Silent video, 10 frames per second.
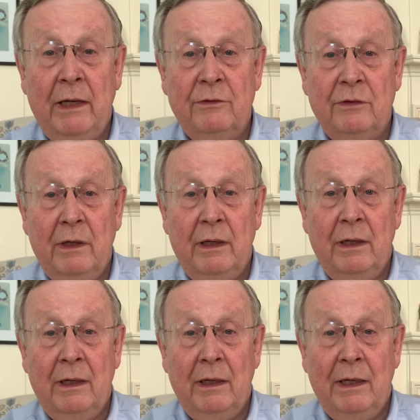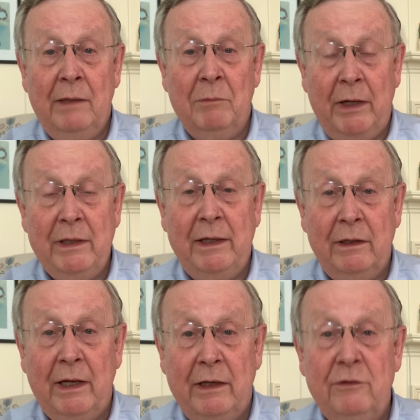as in my
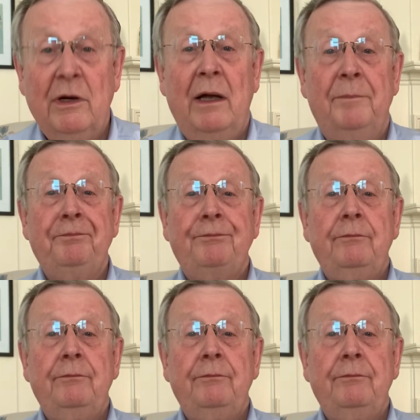day-to-day job